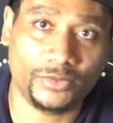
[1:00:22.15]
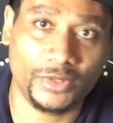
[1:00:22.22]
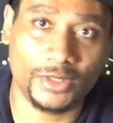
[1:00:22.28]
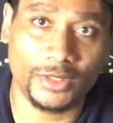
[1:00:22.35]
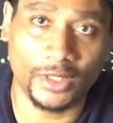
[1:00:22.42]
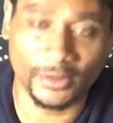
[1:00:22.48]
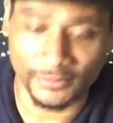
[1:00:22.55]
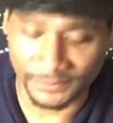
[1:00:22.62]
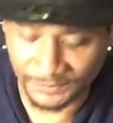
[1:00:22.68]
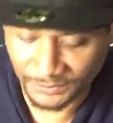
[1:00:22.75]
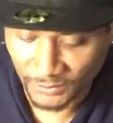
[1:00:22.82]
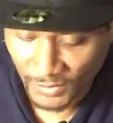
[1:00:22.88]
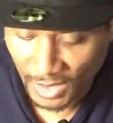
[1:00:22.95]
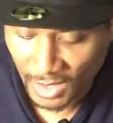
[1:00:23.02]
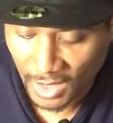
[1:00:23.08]
you know?
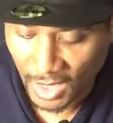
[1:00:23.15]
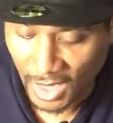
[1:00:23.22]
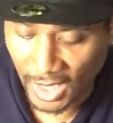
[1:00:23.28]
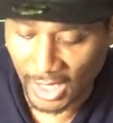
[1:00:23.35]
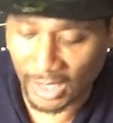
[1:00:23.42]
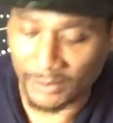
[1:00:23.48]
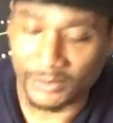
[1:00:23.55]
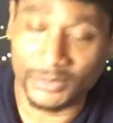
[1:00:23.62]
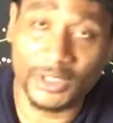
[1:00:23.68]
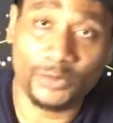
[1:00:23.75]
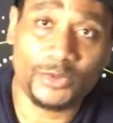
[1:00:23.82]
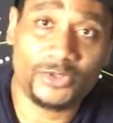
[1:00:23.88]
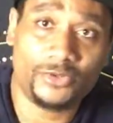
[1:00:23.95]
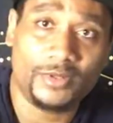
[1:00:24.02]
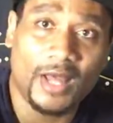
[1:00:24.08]
Um, look
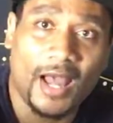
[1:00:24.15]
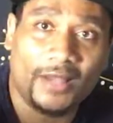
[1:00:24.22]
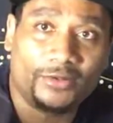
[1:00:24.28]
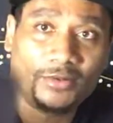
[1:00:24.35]
what you got.